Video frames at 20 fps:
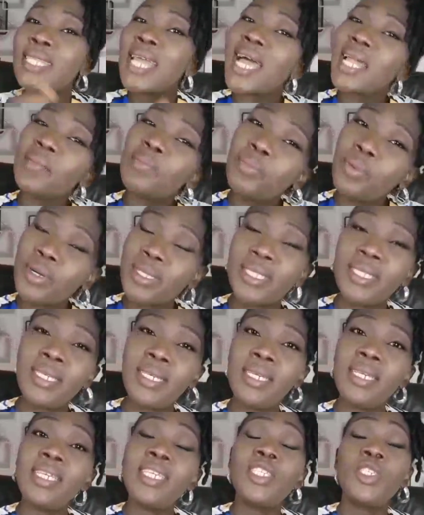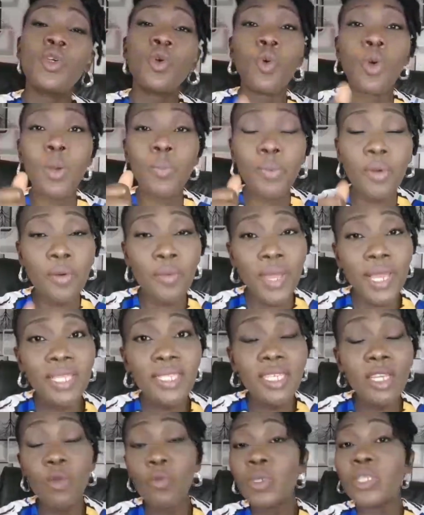that body is
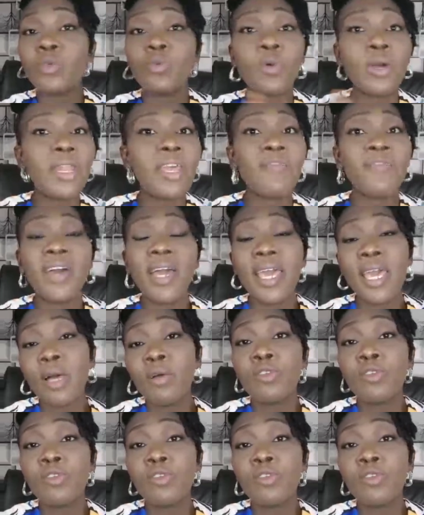cooperating with whatever